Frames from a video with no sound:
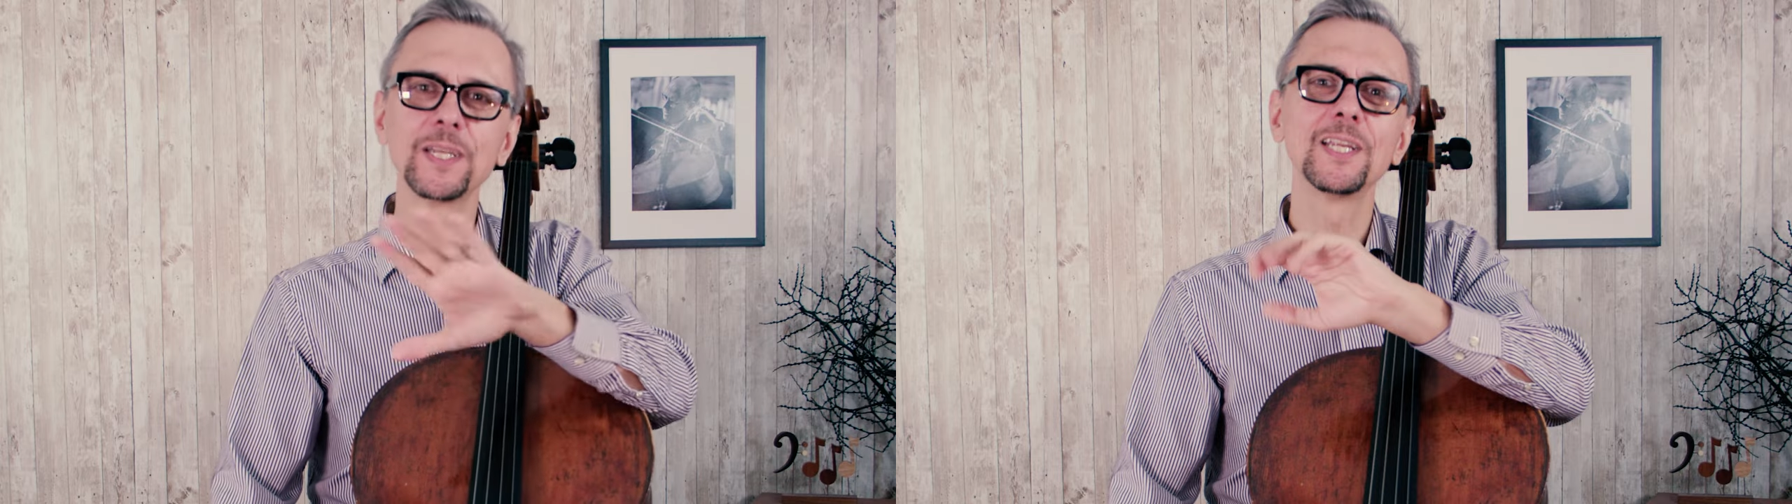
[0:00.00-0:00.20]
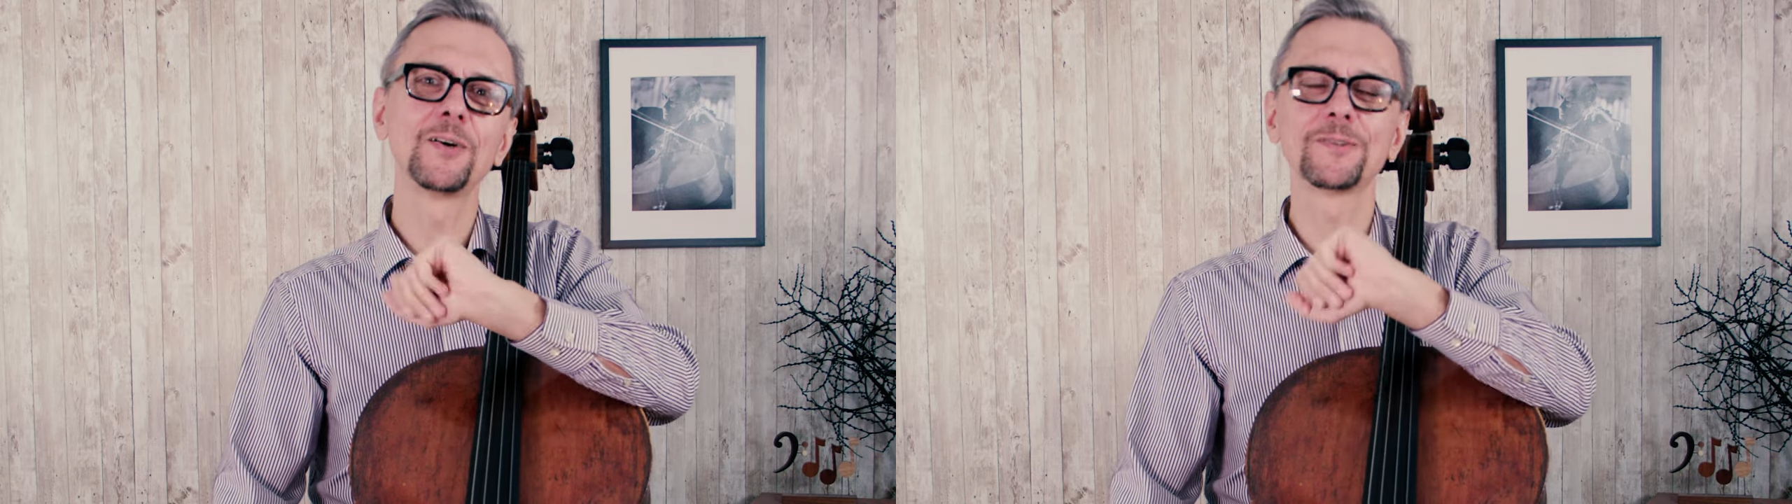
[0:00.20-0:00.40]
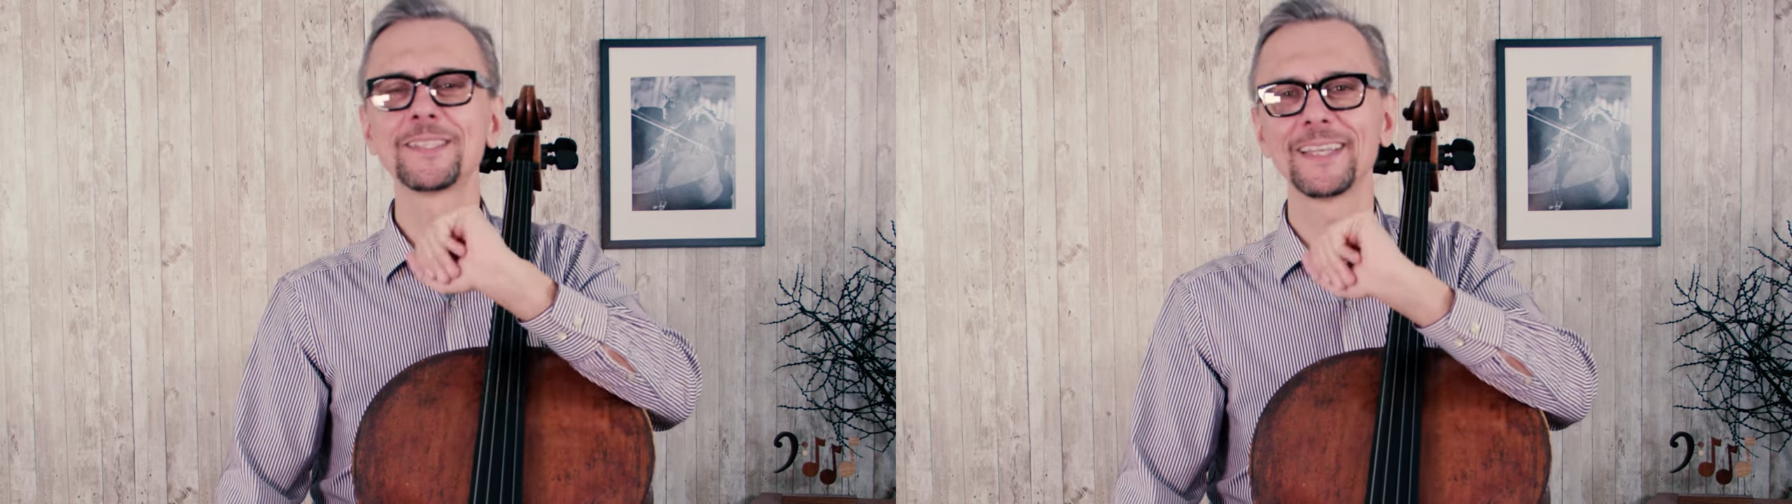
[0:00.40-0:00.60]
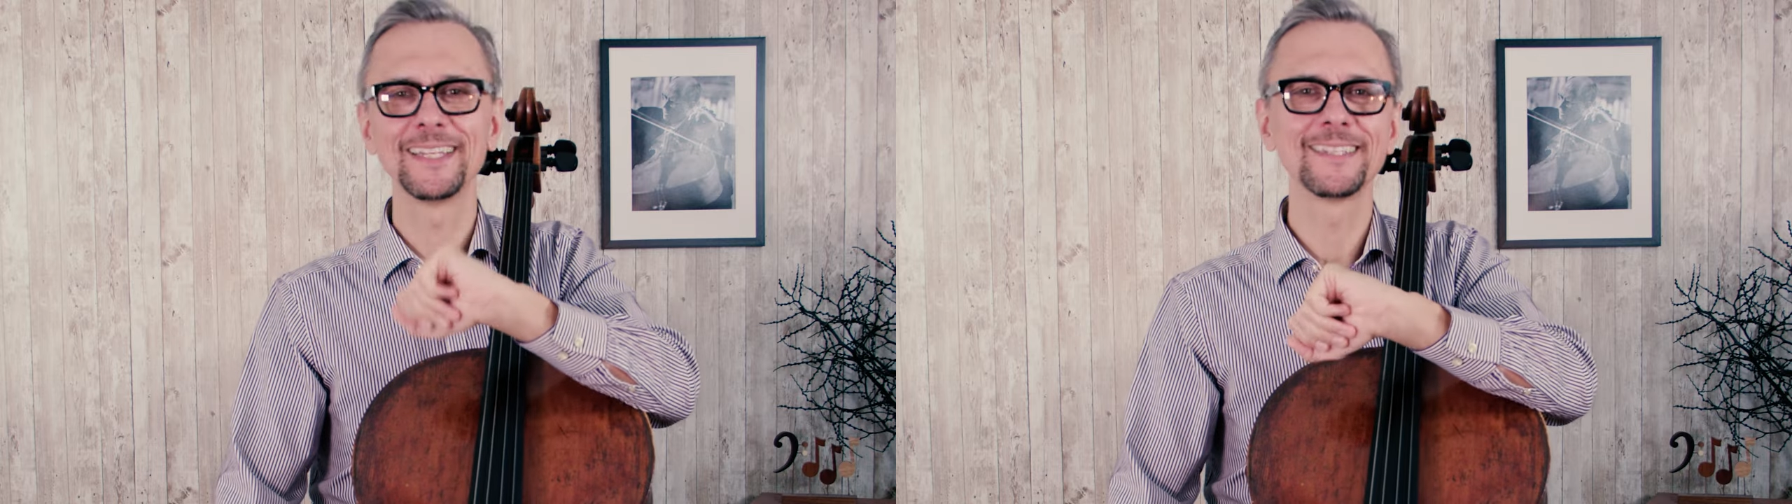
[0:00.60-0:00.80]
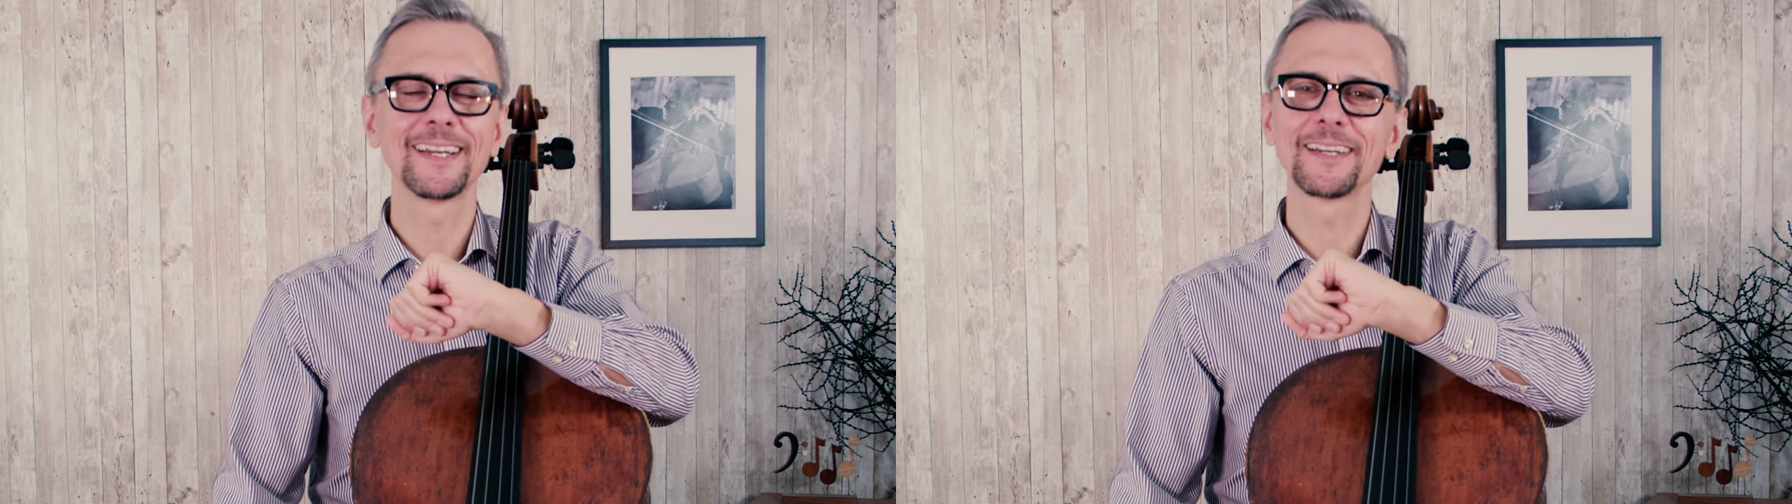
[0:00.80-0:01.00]
notes
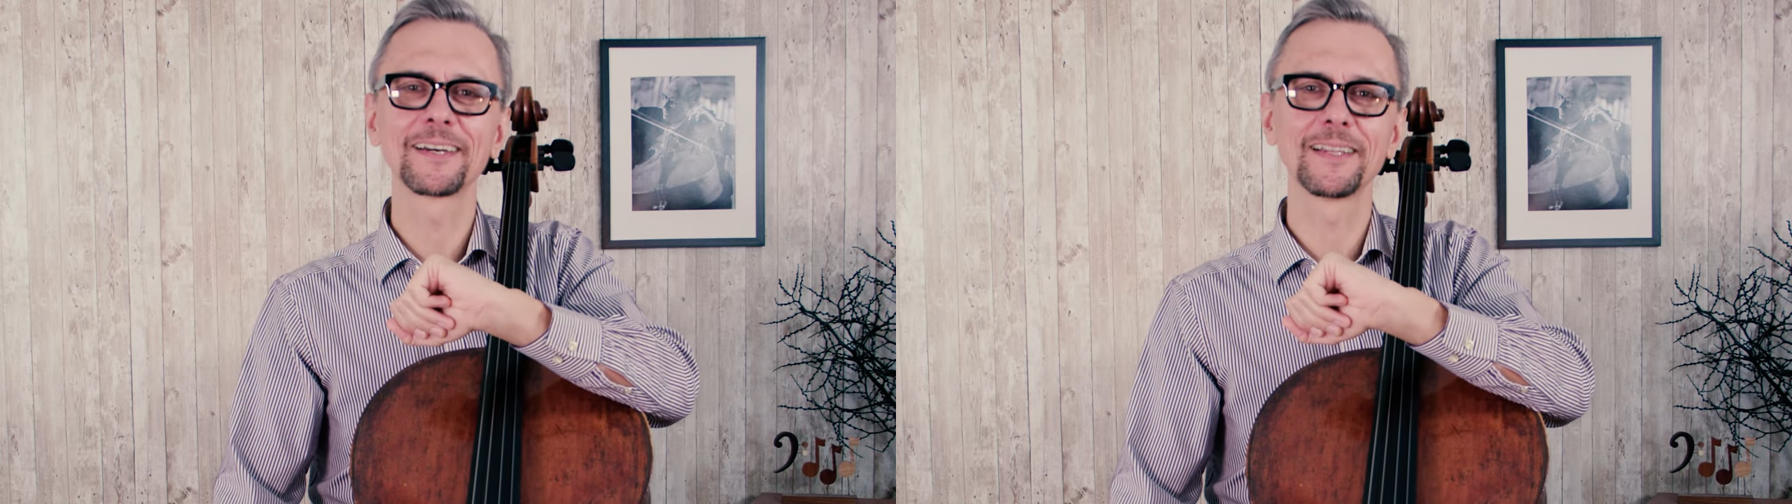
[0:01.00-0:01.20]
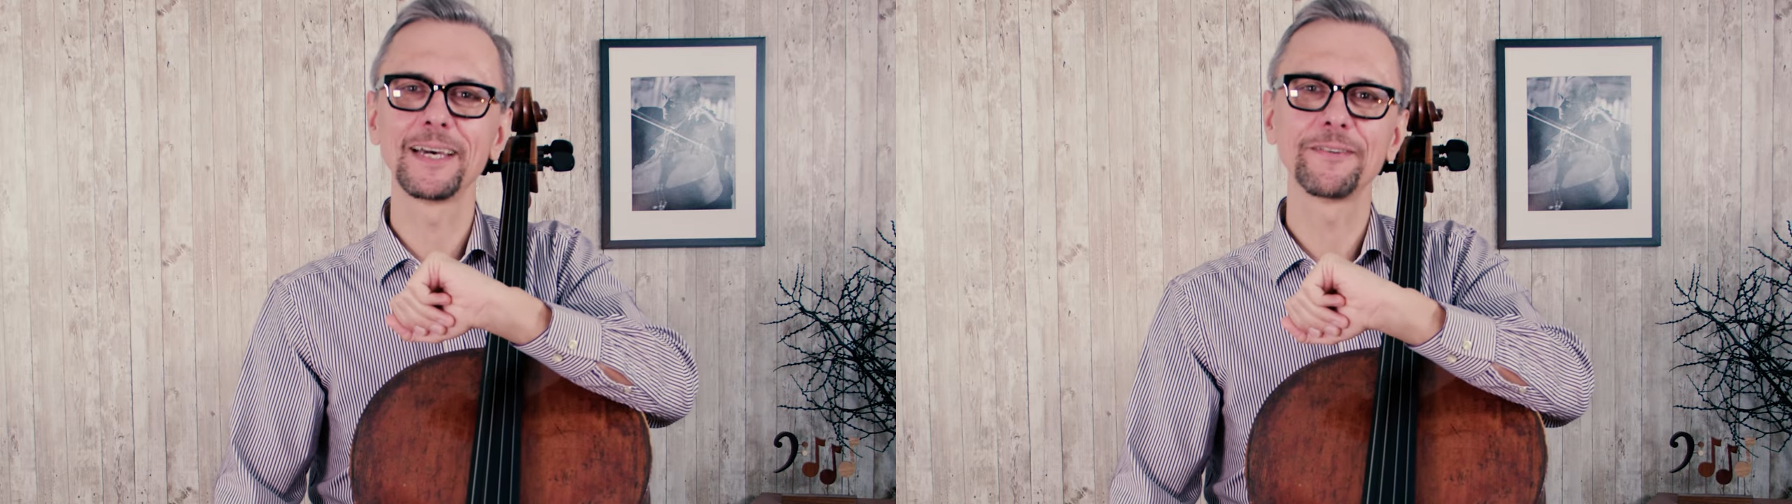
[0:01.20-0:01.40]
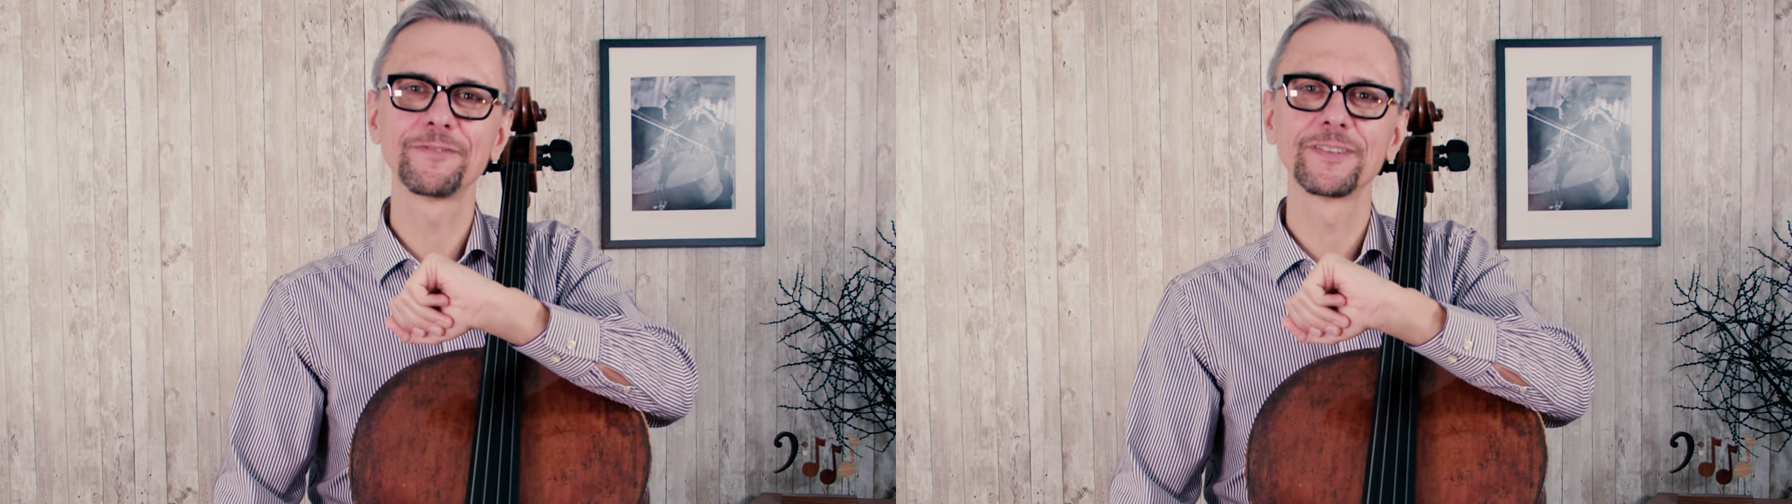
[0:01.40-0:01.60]
in tenor clef.